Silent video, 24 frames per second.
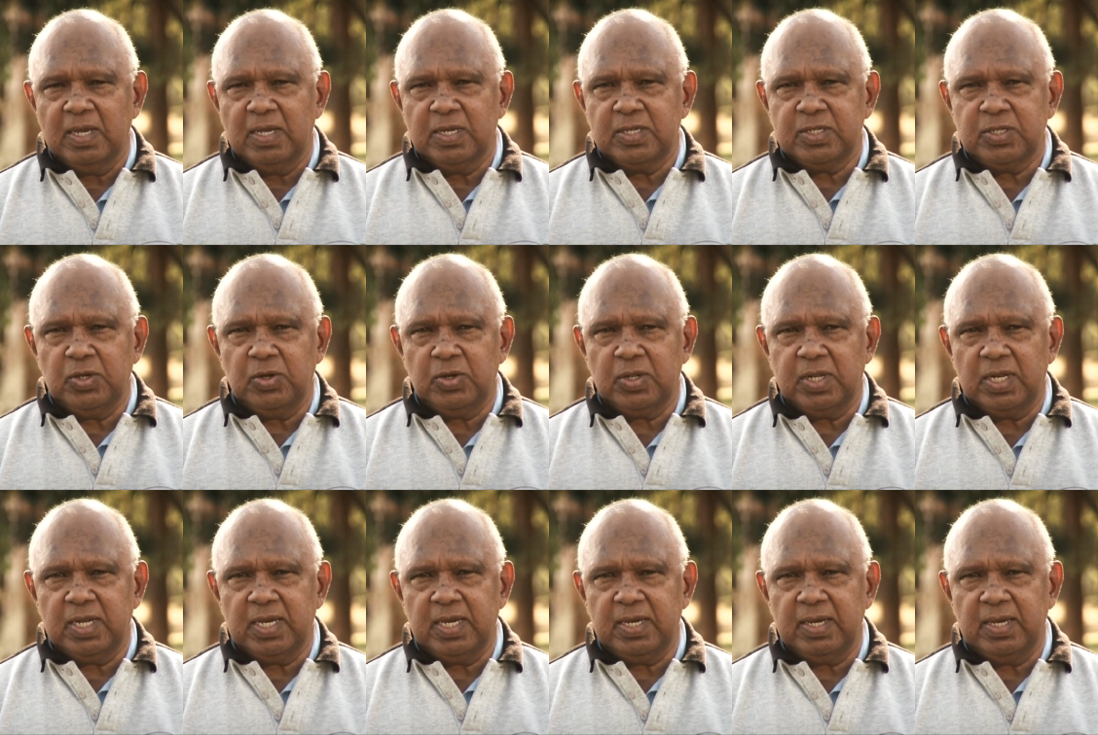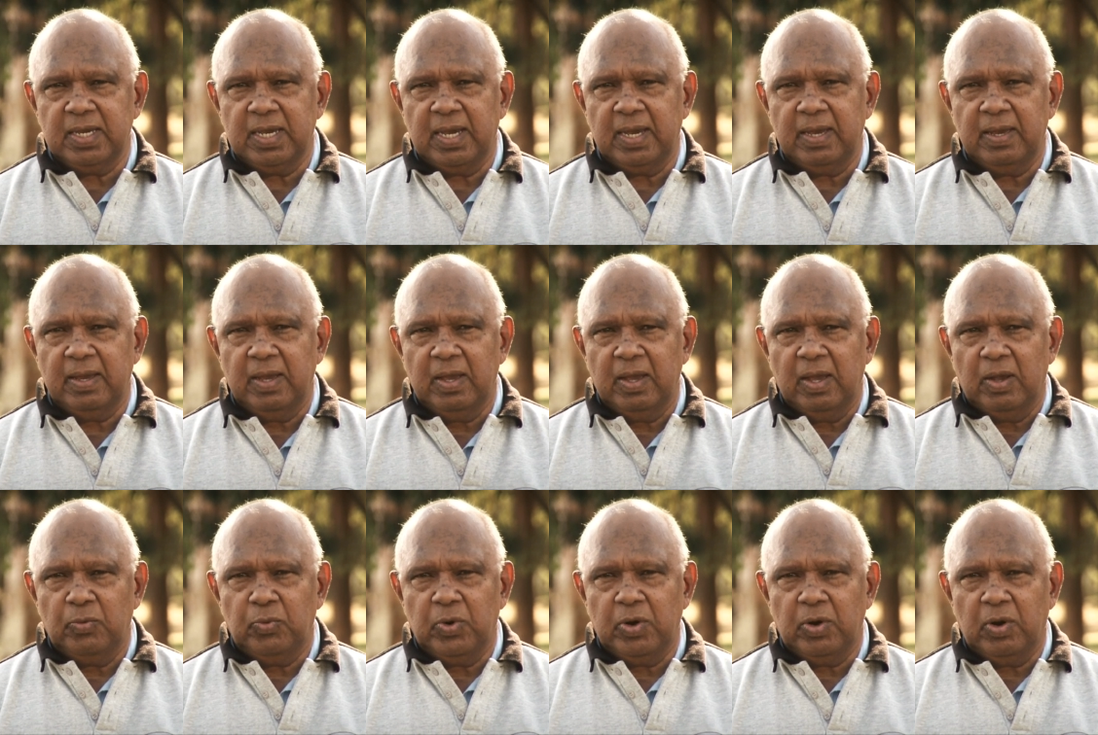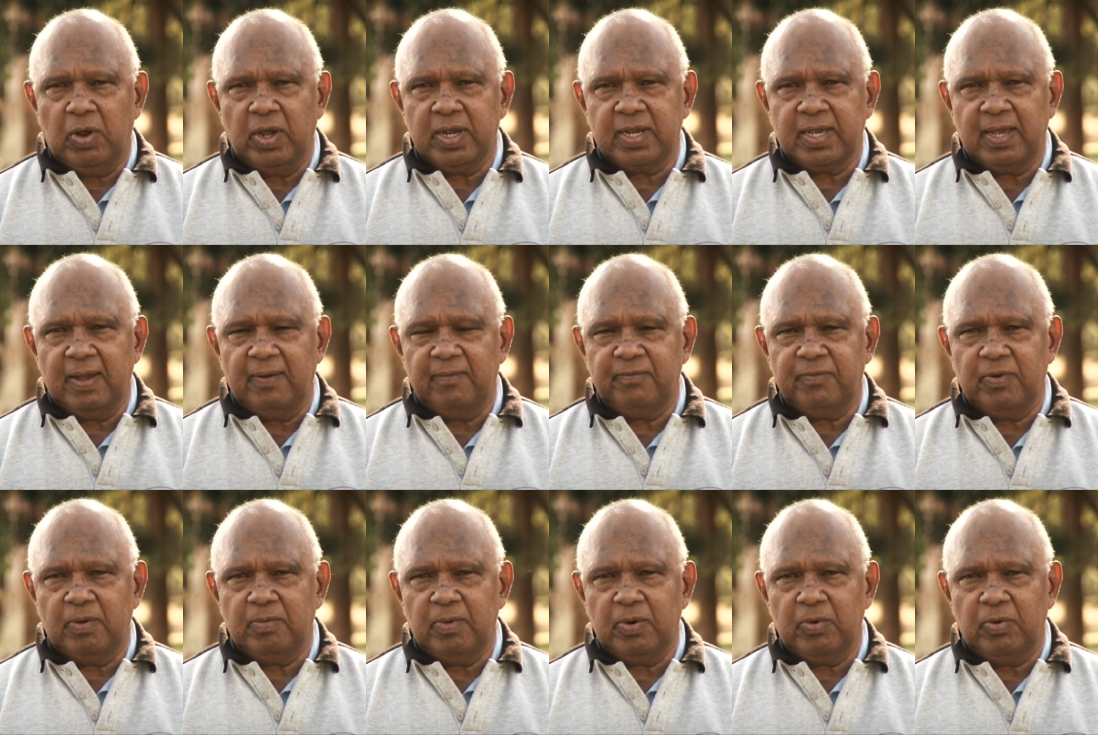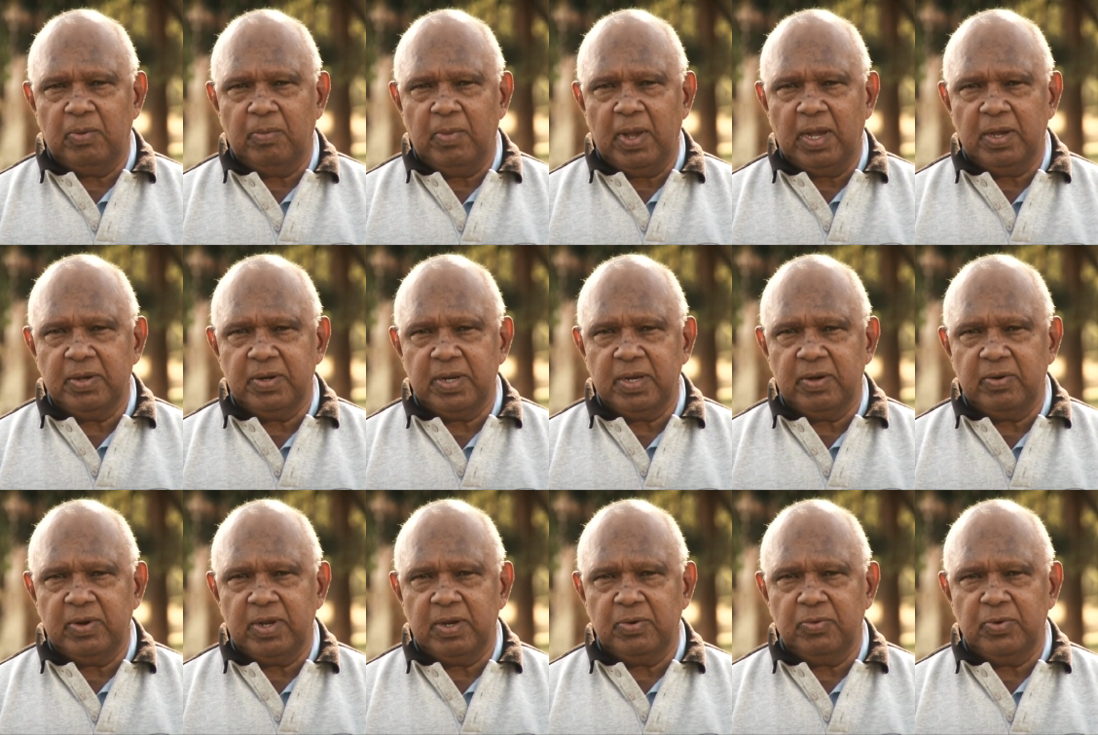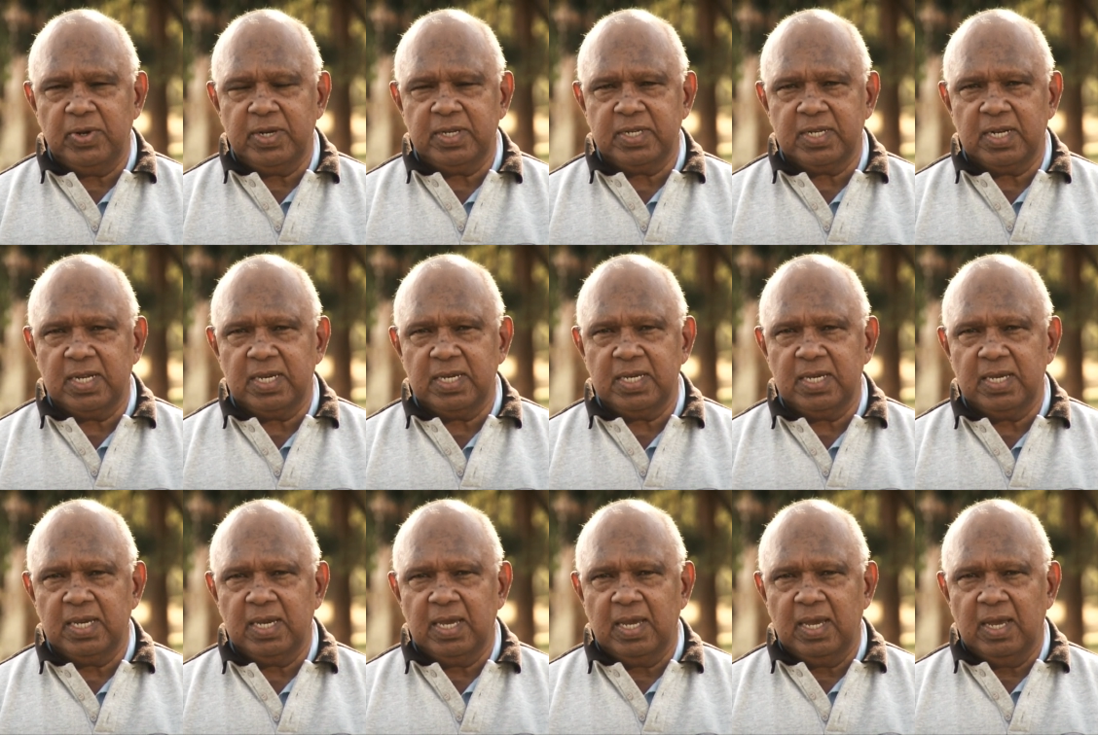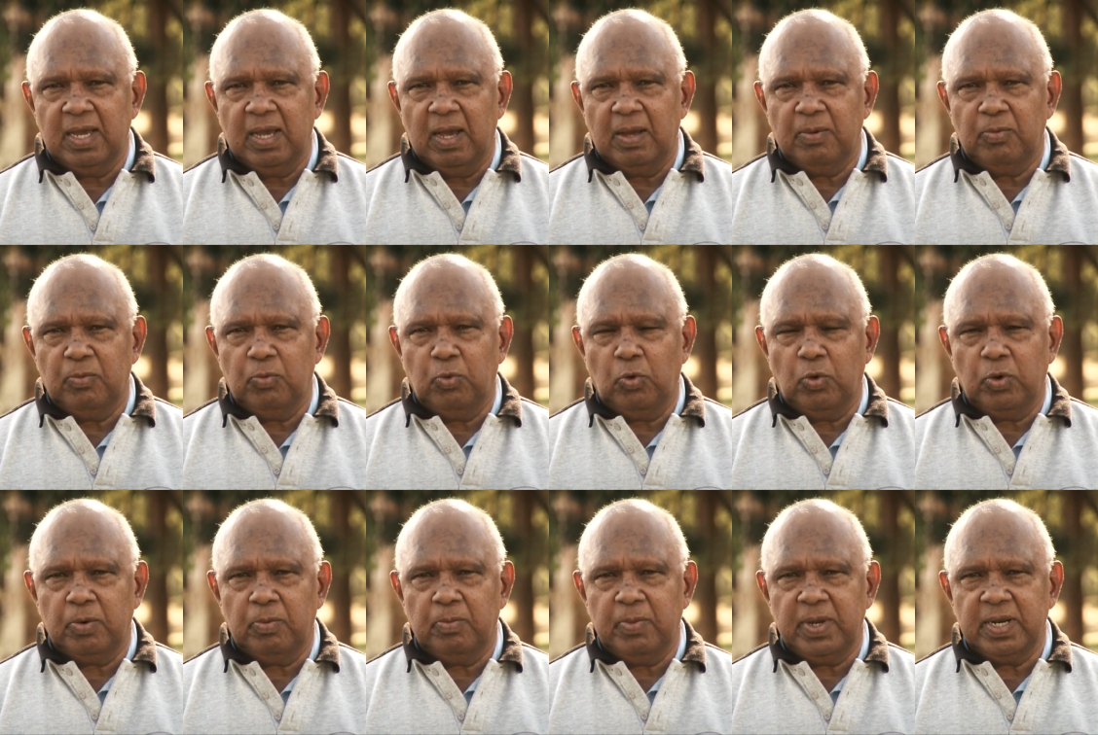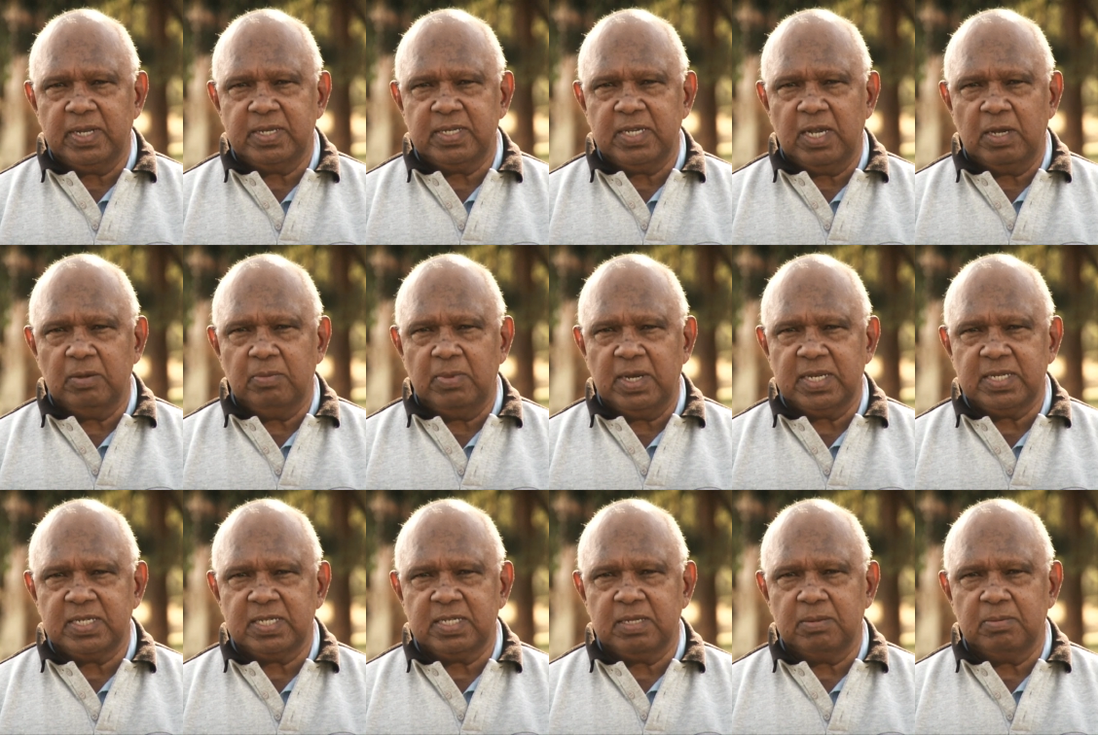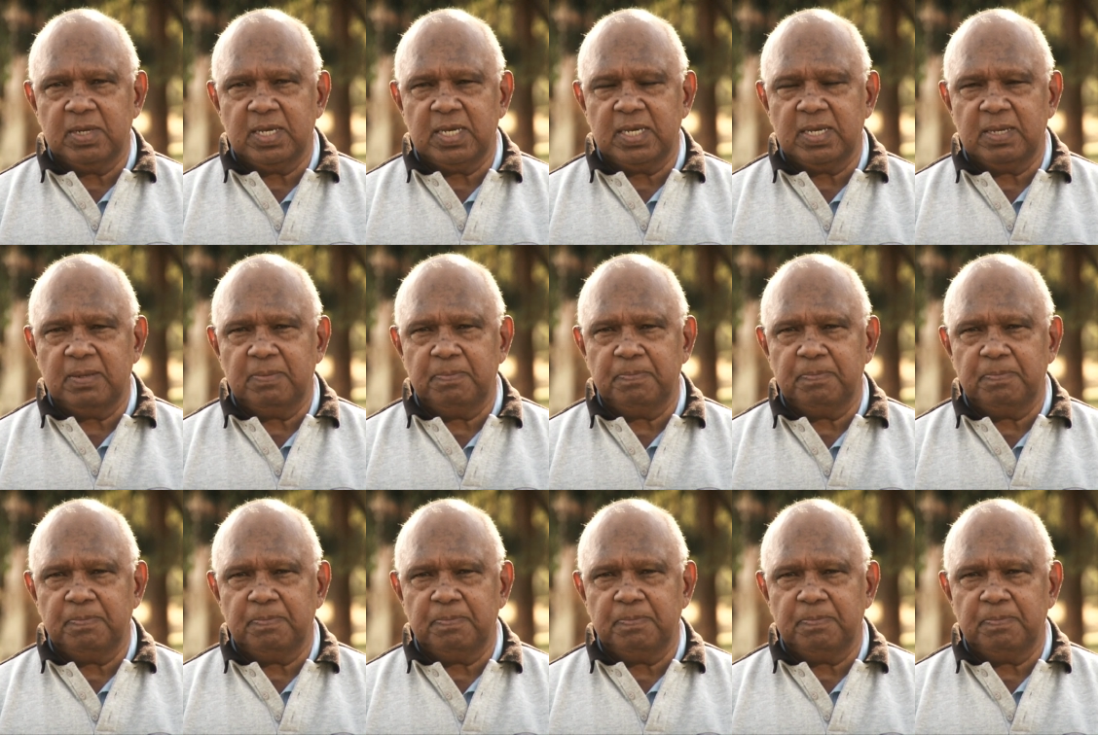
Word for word: certainly uh, where I come from, a remote area originally, water meant so much to me.